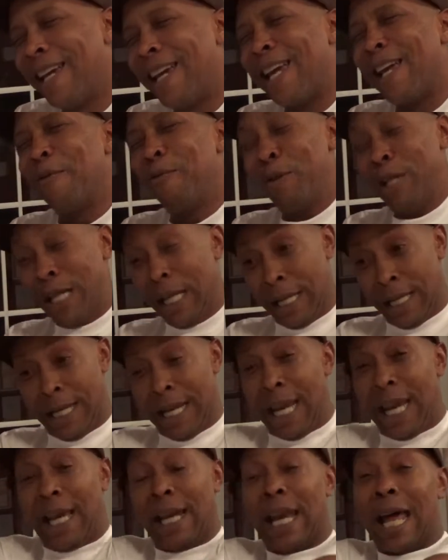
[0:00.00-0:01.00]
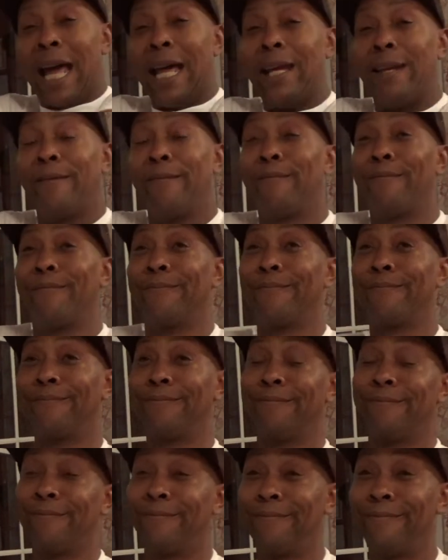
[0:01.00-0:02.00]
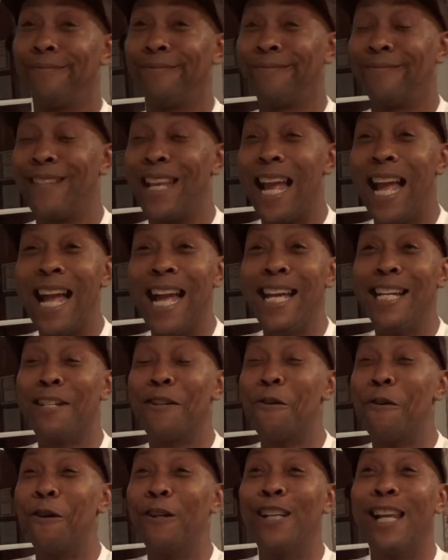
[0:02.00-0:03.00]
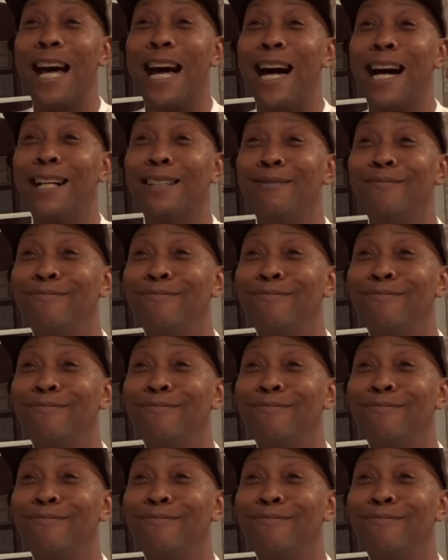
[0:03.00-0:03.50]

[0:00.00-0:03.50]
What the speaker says: And we in there like, I ain't gonna lie,